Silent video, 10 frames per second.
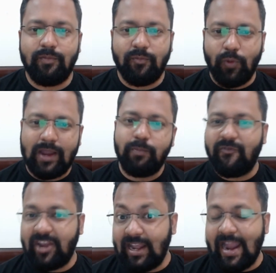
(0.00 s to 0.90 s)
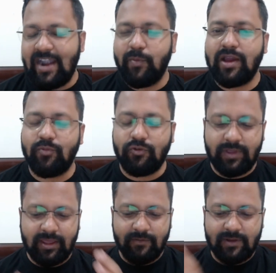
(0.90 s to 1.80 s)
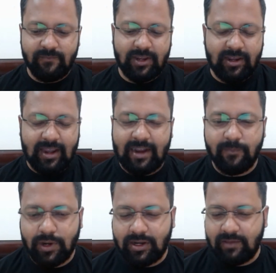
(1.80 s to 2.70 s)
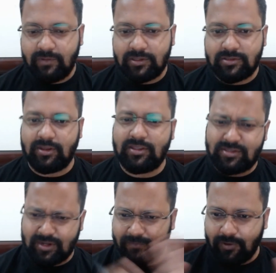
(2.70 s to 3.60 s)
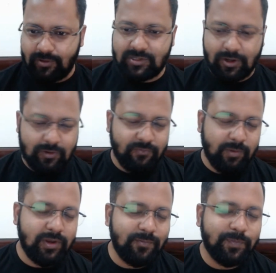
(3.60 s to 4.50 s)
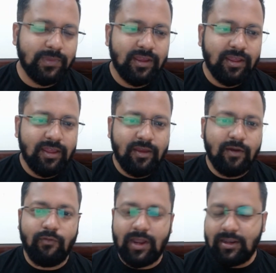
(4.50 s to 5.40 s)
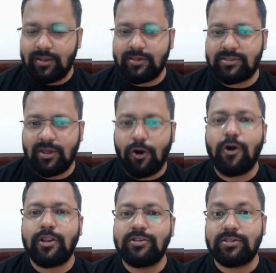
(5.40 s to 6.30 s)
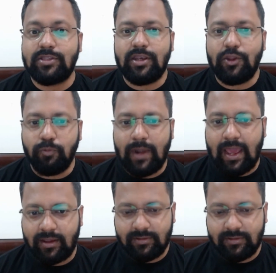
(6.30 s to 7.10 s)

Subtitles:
one very landmark movie and one very landmark TV series revolves around women. One is the Orange is the New Black.